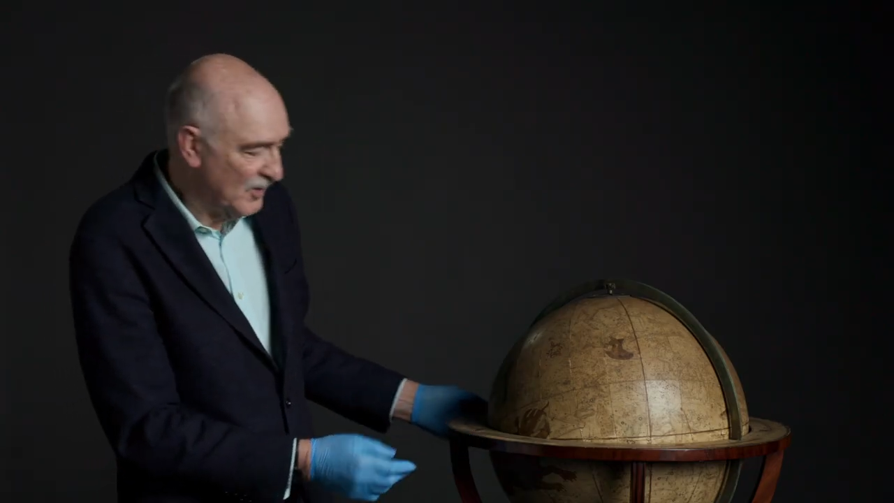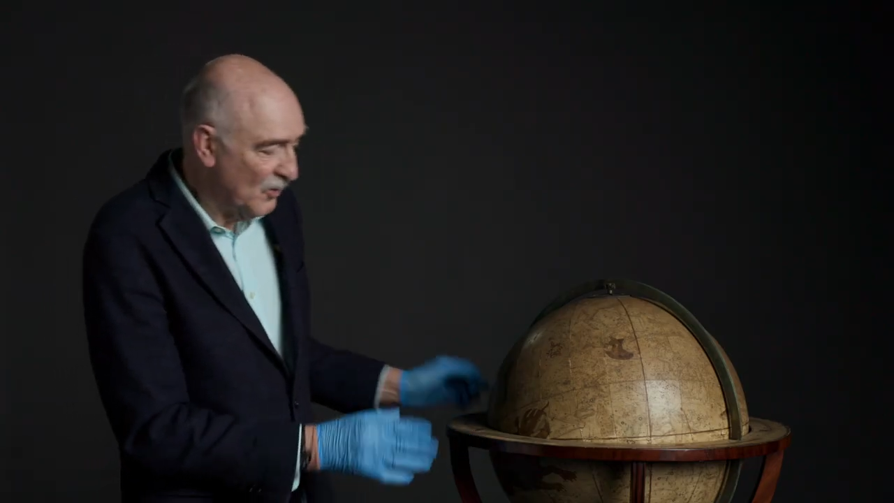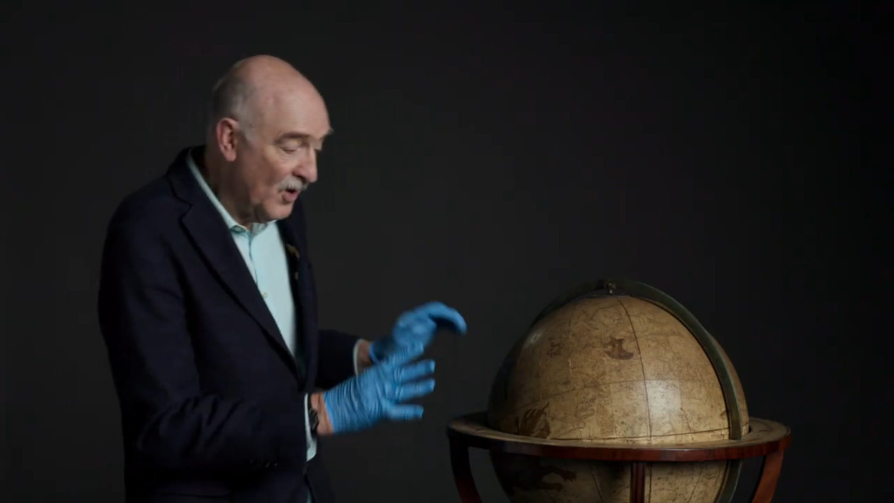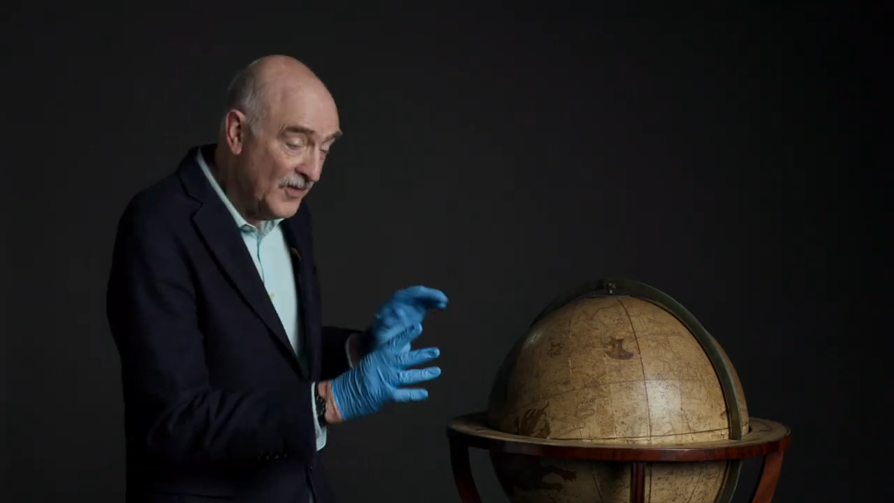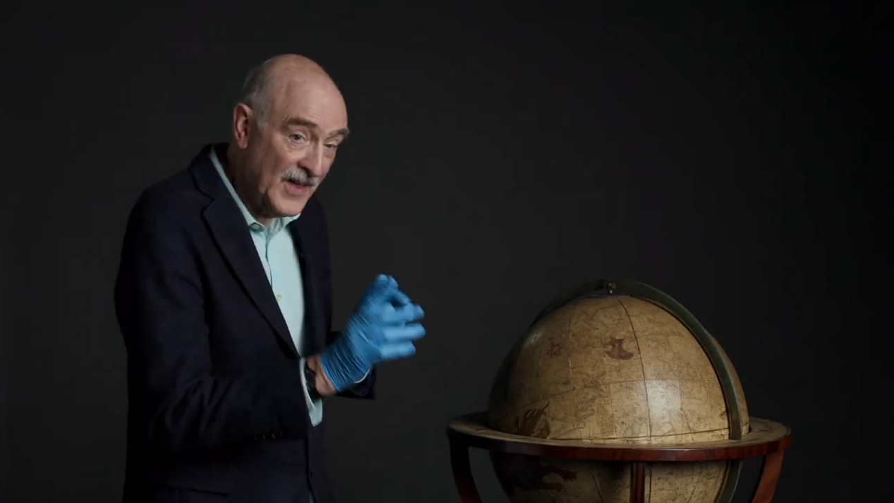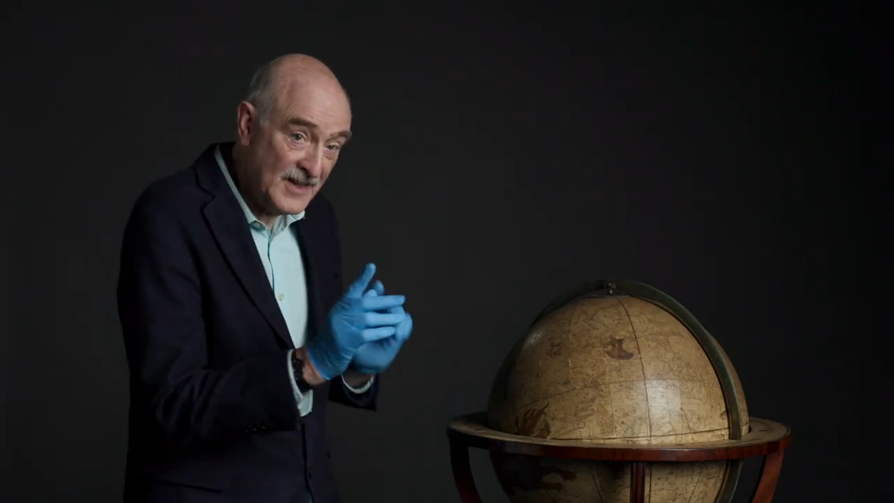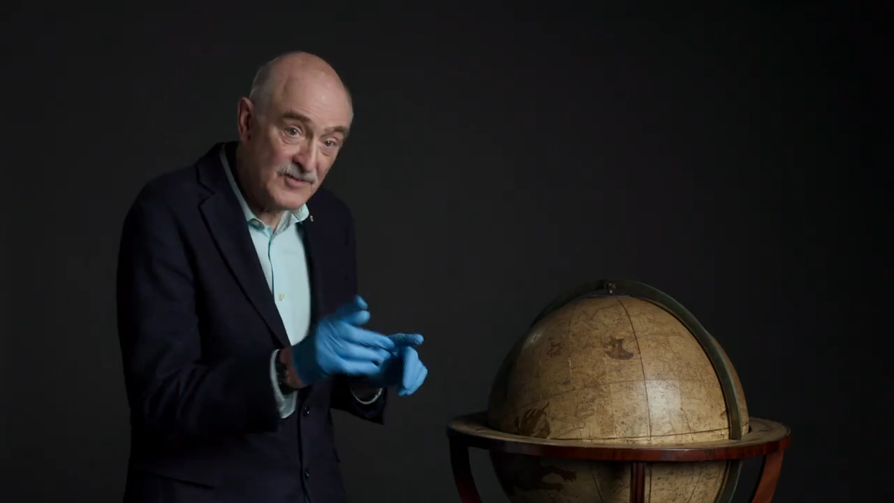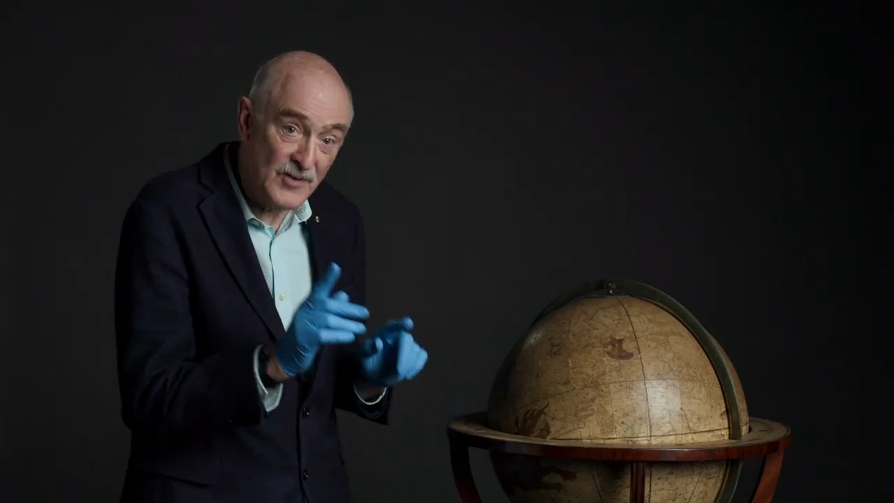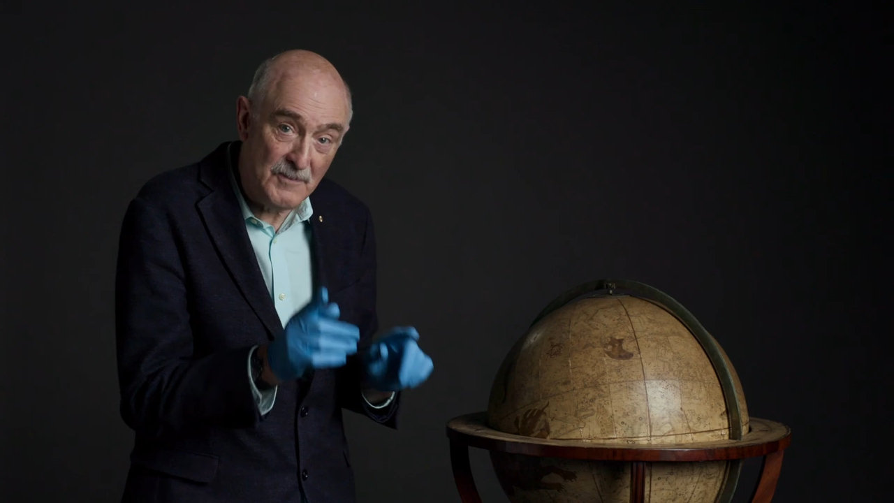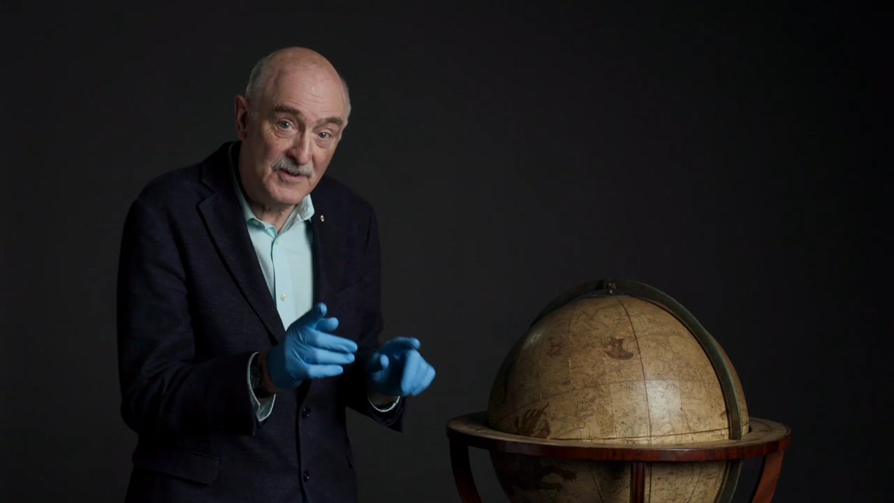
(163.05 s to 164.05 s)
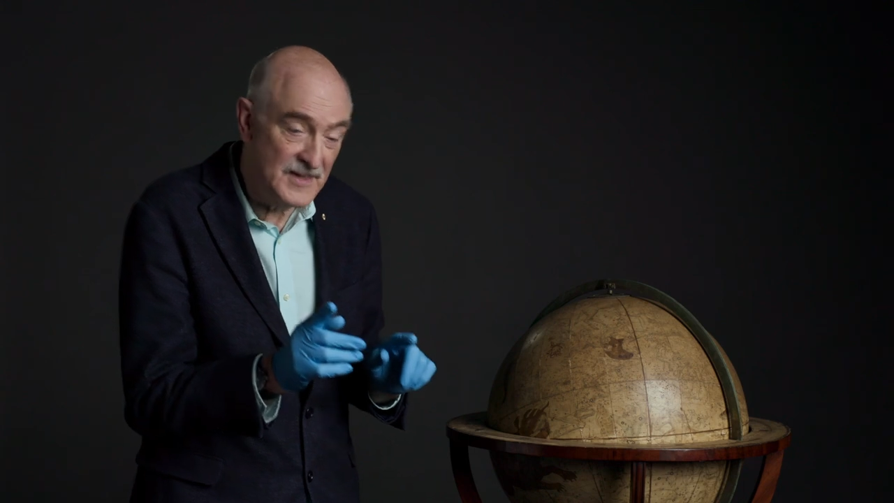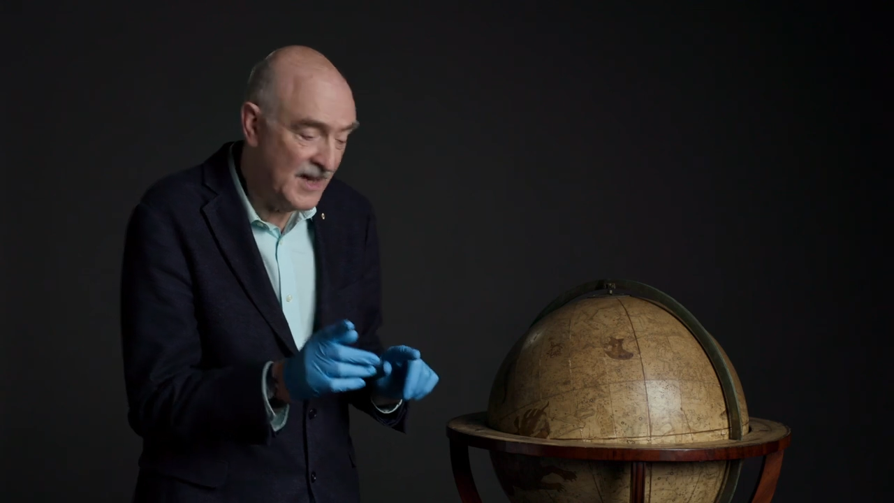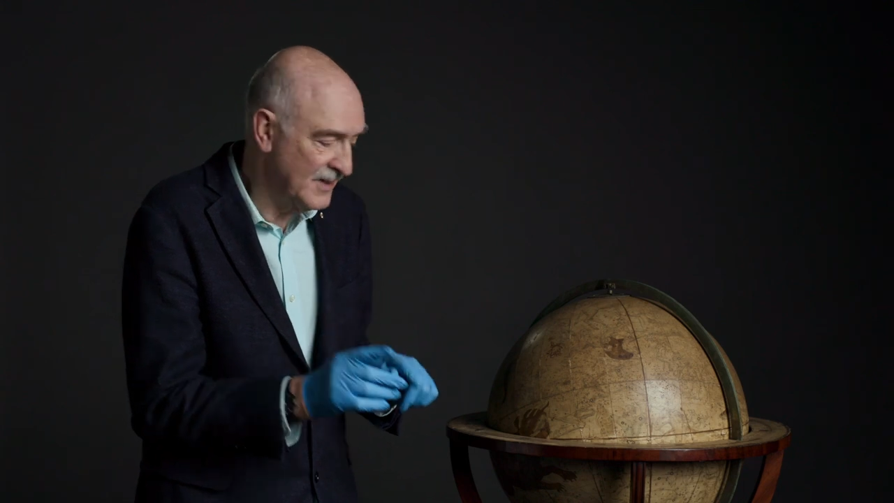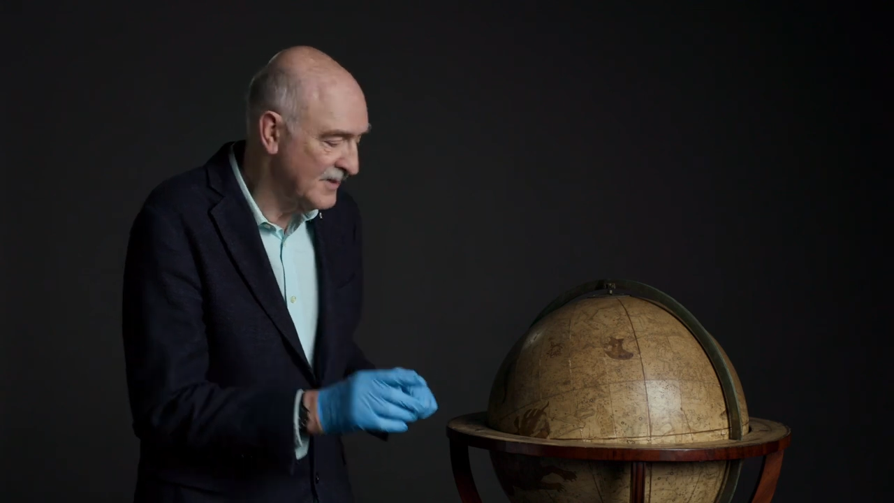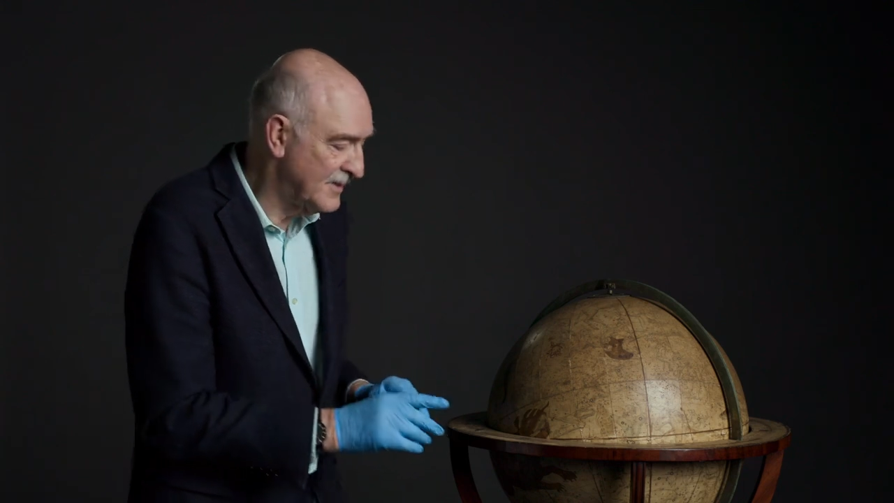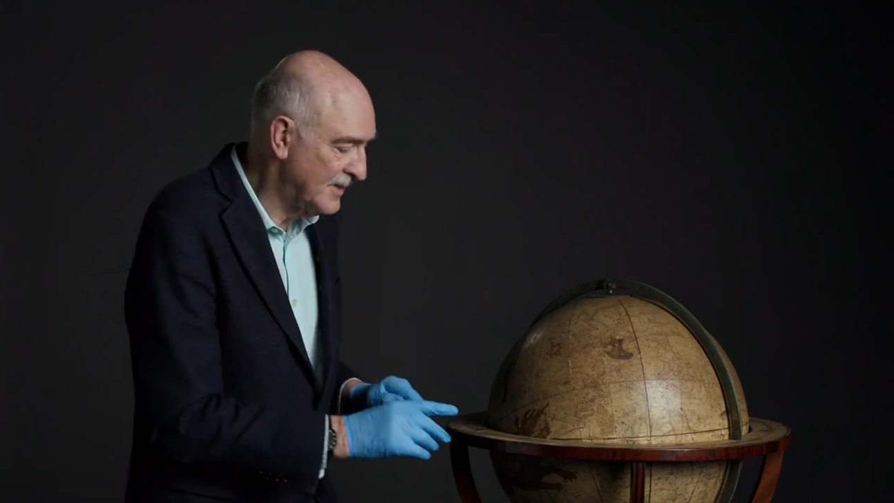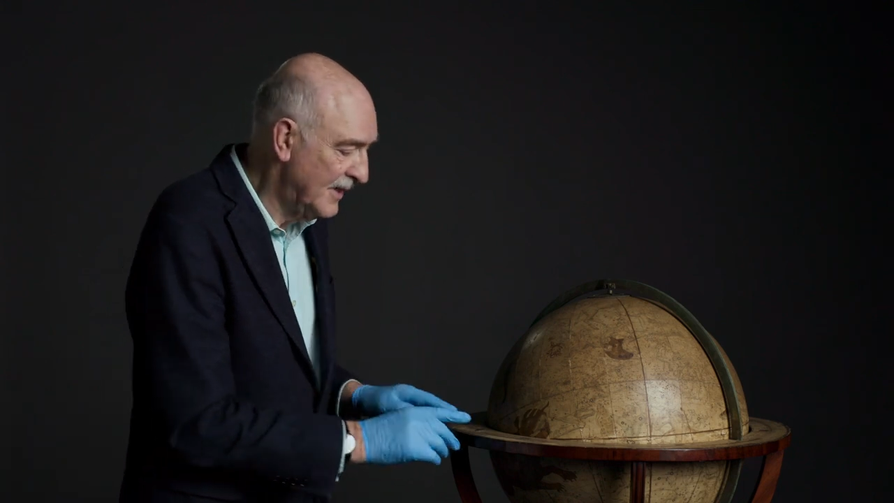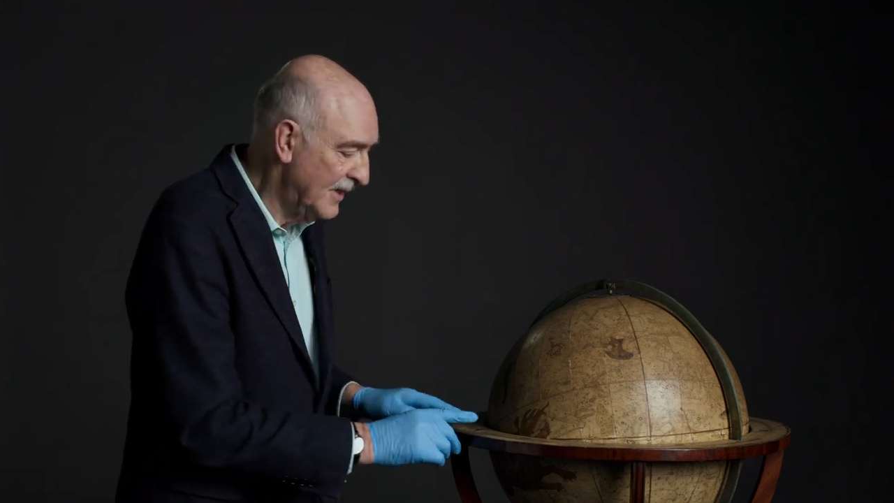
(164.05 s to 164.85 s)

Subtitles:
but what that represents